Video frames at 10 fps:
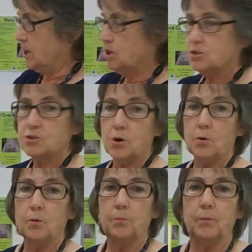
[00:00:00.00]

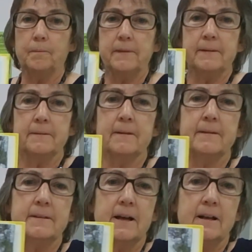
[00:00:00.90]
So
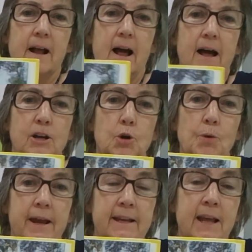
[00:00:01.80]
a
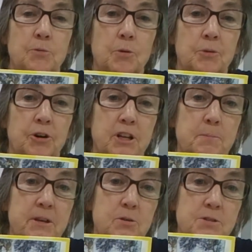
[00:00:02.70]
crane, like what we're going to
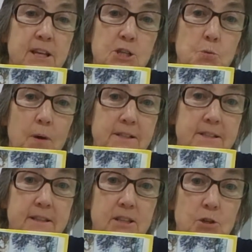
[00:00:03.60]
be using, is what's
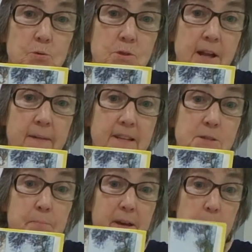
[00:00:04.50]
used on these
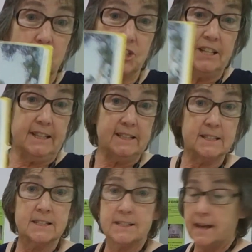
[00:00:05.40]
big
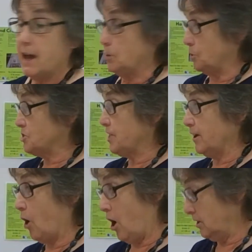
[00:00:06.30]
machines, in which they
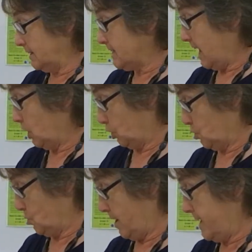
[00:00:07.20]
call it a
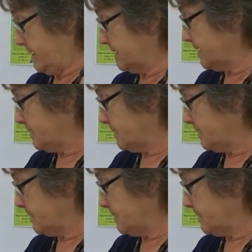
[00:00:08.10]
crane.